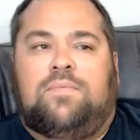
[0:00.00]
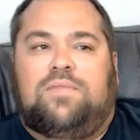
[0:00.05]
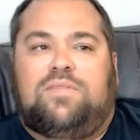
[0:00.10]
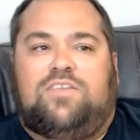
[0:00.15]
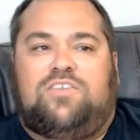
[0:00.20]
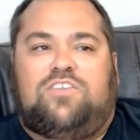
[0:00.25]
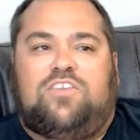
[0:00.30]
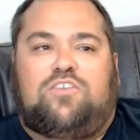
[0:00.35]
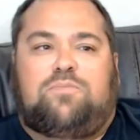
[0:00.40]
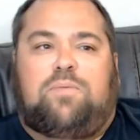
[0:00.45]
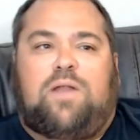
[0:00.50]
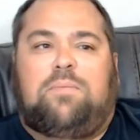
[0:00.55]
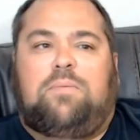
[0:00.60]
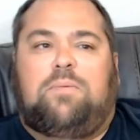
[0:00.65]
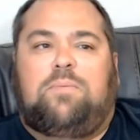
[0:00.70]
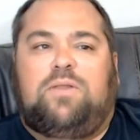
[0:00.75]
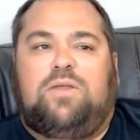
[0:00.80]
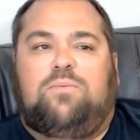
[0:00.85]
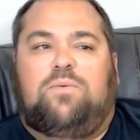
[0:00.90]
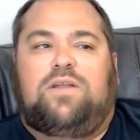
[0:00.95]
is
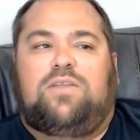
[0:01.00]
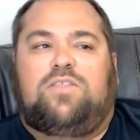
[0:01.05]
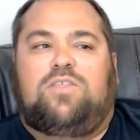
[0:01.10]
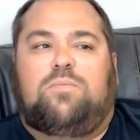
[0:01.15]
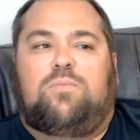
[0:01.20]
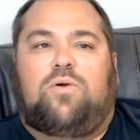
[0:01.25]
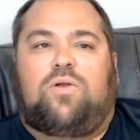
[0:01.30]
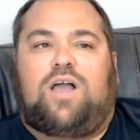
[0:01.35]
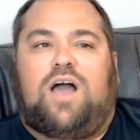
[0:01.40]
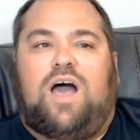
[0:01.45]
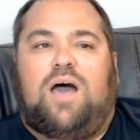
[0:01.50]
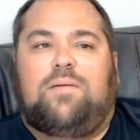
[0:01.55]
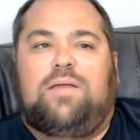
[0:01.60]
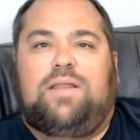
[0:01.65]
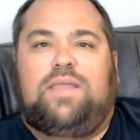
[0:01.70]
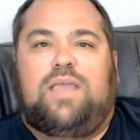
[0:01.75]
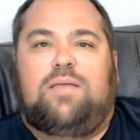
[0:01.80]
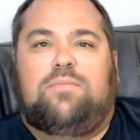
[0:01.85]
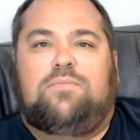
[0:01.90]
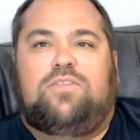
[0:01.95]
probably one of the more common
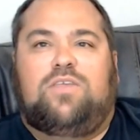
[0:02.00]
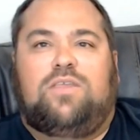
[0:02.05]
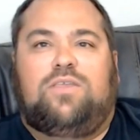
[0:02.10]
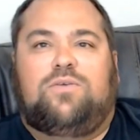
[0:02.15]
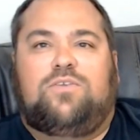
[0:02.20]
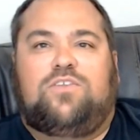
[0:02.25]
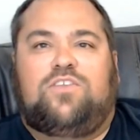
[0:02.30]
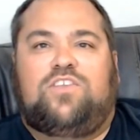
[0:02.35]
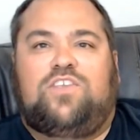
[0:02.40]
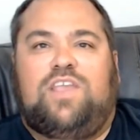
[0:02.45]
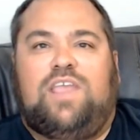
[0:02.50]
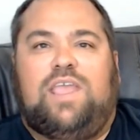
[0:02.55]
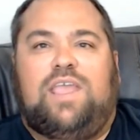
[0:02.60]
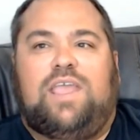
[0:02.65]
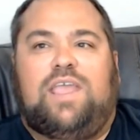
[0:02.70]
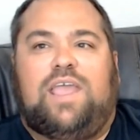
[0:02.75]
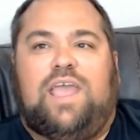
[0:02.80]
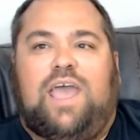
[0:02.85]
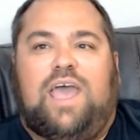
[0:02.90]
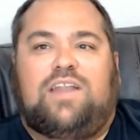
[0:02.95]
games that you'll see
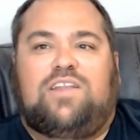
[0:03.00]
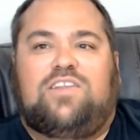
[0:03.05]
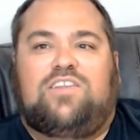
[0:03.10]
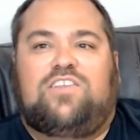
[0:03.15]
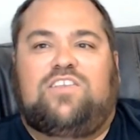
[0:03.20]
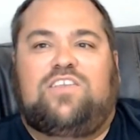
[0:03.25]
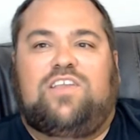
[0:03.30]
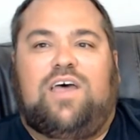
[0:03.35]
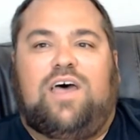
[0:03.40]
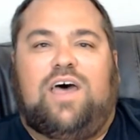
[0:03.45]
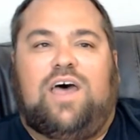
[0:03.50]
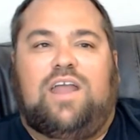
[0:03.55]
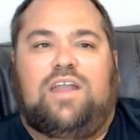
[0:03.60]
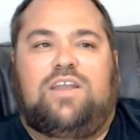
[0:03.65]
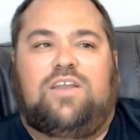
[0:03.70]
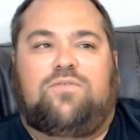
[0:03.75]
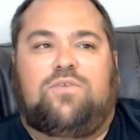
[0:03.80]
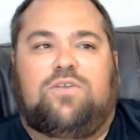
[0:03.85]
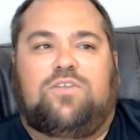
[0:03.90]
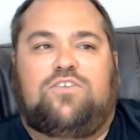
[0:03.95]
at
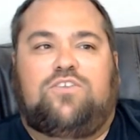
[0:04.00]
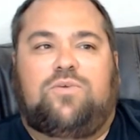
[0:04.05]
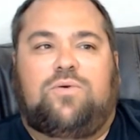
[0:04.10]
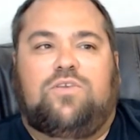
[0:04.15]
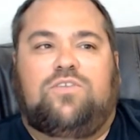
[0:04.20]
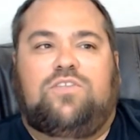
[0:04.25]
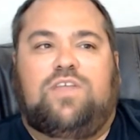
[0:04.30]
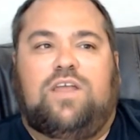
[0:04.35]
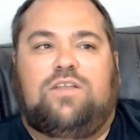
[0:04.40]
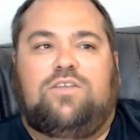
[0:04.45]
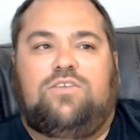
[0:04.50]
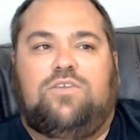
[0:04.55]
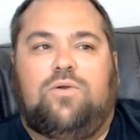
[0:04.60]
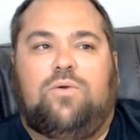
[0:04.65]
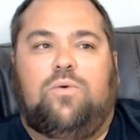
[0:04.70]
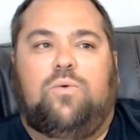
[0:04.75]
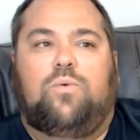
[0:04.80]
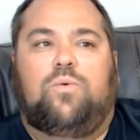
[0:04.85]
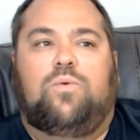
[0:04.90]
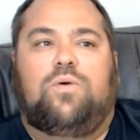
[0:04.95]
different stores that
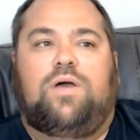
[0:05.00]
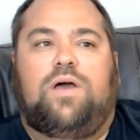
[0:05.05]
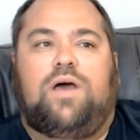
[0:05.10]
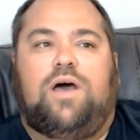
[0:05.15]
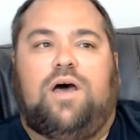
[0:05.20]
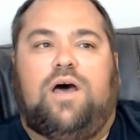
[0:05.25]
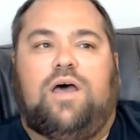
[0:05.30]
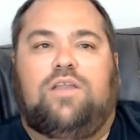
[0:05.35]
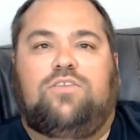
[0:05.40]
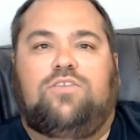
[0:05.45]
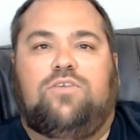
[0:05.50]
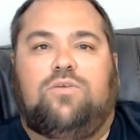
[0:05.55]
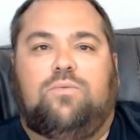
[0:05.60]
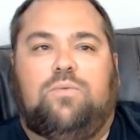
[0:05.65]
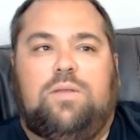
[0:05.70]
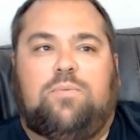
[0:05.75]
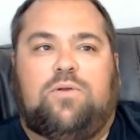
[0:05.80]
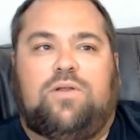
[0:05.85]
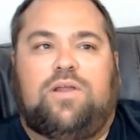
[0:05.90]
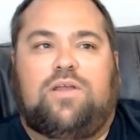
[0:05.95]
do
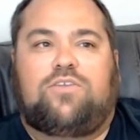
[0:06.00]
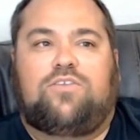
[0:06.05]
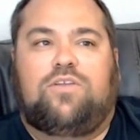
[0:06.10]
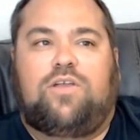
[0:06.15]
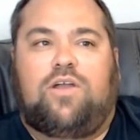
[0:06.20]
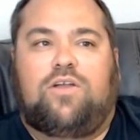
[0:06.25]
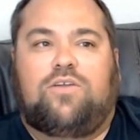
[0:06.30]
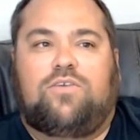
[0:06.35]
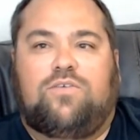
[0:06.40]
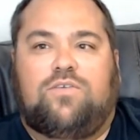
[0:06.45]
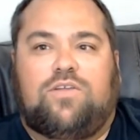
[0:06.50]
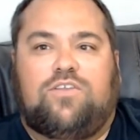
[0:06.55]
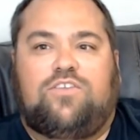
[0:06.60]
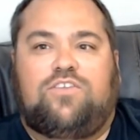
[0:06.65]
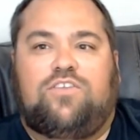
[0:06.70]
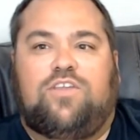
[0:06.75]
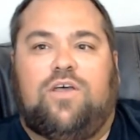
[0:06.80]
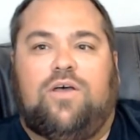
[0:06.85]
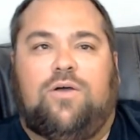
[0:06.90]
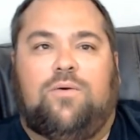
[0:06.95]
reproduction cartridges,
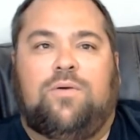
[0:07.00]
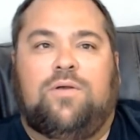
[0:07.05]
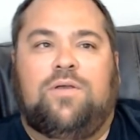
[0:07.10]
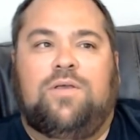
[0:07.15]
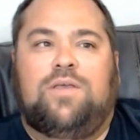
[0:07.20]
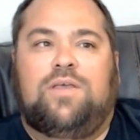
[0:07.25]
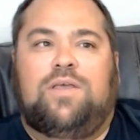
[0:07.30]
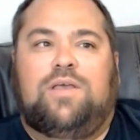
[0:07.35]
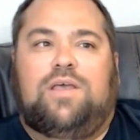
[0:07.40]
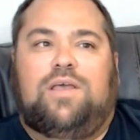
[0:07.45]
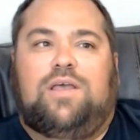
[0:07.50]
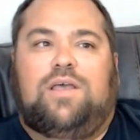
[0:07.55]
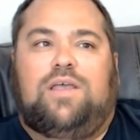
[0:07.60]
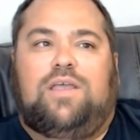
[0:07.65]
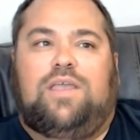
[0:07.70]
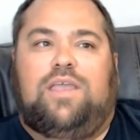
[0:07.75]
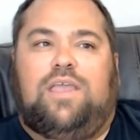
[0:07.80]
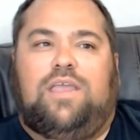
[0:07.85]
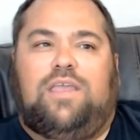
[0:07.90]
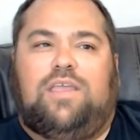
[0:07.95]
so
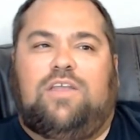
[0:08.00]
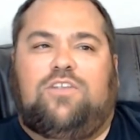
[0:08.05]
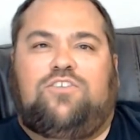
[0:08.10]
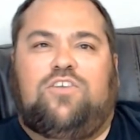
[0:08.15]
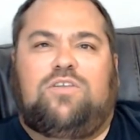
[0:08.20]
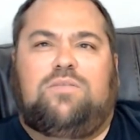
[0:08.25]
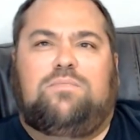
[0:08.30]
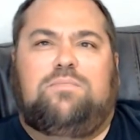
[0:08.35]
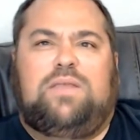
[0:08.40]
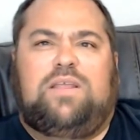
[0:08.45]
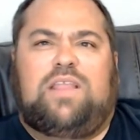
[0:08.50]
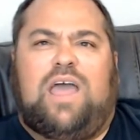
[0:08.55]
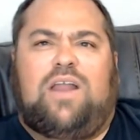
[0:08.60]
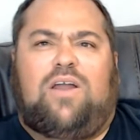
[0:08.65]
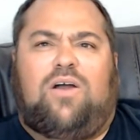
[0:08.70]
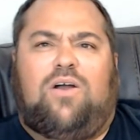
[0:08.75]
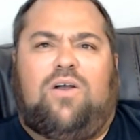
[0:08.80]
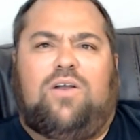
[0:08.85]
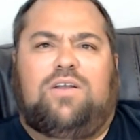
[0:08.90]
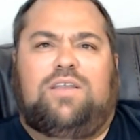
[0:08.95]
it shouldn't be that
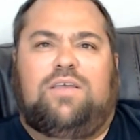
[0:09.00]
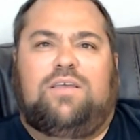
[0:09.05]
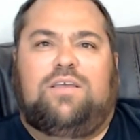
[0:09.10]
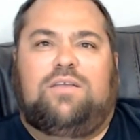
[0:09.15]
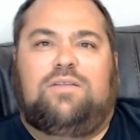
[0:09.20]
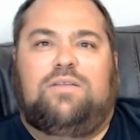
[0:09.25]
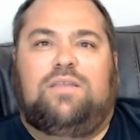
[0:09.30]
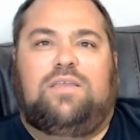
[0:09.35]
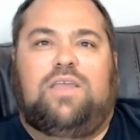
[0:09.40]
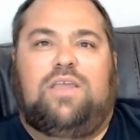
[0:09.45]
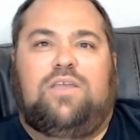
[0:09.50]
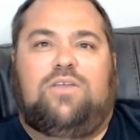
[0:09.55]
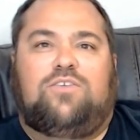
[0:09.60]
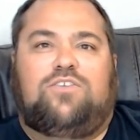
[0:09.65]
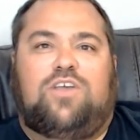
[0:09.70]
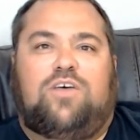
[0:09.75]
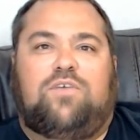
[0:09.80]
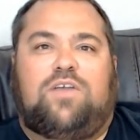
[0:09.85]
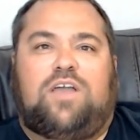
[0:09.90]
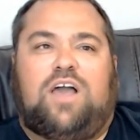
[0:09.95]
hard to get
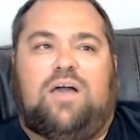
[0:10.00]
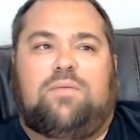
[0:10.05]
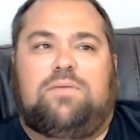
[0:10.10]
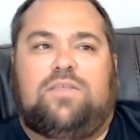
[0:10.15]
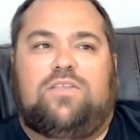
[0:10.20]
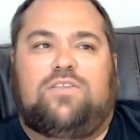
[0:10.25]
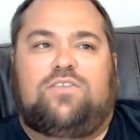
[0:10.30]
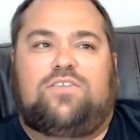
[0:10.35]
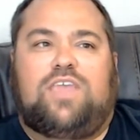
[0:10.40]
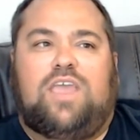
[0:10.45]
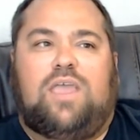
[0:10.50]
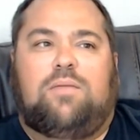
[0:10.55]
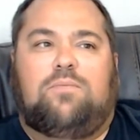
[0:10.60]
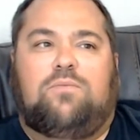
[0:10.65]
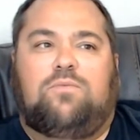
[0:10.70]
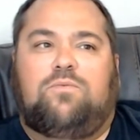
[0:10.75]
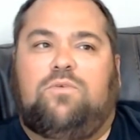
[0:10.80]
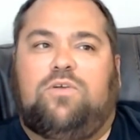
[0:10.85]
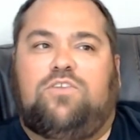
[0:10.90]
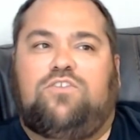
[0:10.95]
yourself a copy of this game,
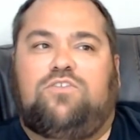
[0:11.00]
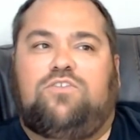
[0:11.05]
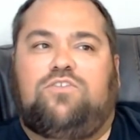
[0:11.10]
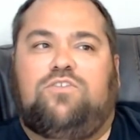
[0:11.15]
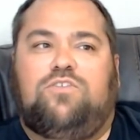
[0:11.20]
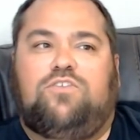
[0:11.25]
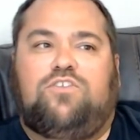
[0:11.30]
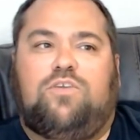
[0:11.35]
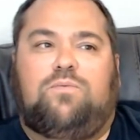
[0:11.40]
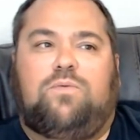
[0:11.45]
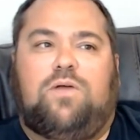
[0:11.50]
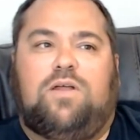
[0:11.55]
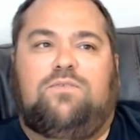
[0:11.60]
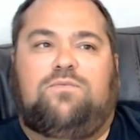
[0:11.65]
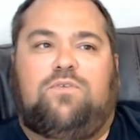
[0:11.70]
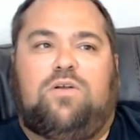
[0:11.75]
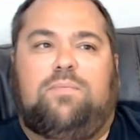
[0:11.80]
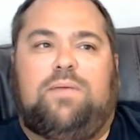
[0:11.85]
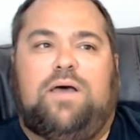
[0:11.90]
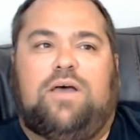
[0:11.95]
which should run for
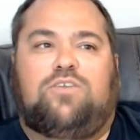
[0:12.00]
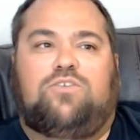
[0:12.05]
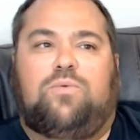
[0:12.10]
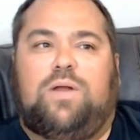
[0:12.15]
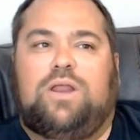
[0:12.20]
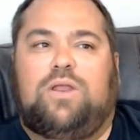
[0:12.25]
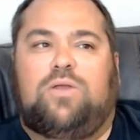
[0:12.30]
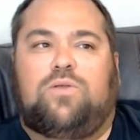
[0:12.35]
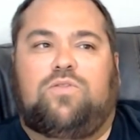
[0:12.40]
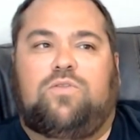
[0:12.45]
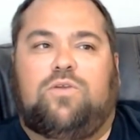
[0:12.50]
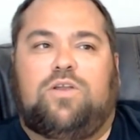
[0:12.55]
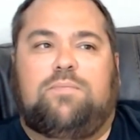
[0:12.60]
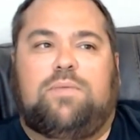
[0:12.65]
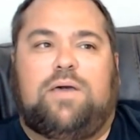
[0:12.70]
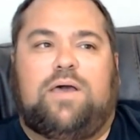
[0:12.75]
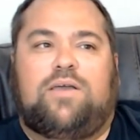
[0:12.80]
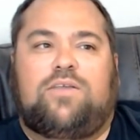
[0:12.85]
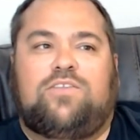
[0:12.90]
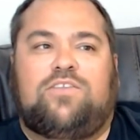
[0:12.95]
about 20 or 30
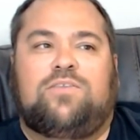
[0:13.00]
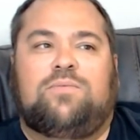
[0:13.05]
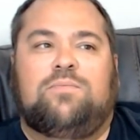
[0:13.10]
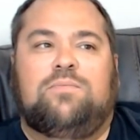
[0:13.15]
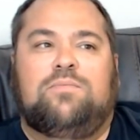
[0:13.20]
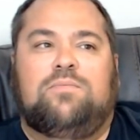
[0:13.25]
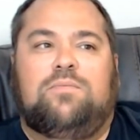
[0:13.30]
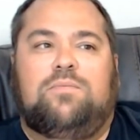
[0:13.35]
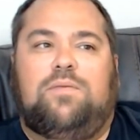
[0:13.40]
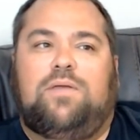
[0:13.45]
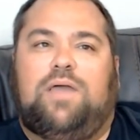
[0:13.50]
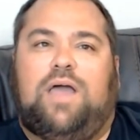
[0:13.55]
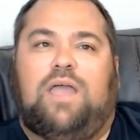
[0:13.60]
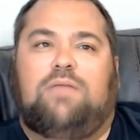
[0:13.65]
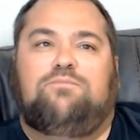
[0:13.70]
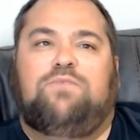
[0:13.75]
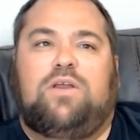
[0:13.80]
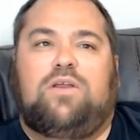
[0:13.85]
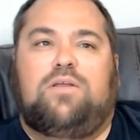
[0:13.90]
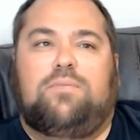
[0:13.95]
bucks. I
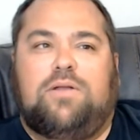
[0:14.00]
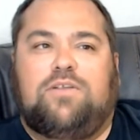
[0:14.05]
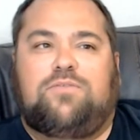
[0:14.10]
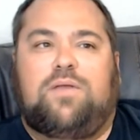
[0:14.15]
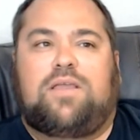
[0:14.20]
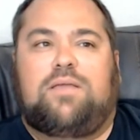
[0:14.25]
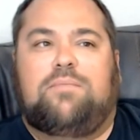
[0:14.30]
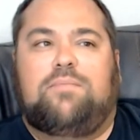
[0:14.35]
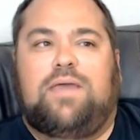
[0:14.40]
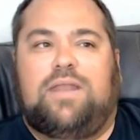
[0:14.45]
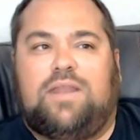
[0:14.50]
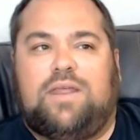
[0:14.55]
very much recommend it.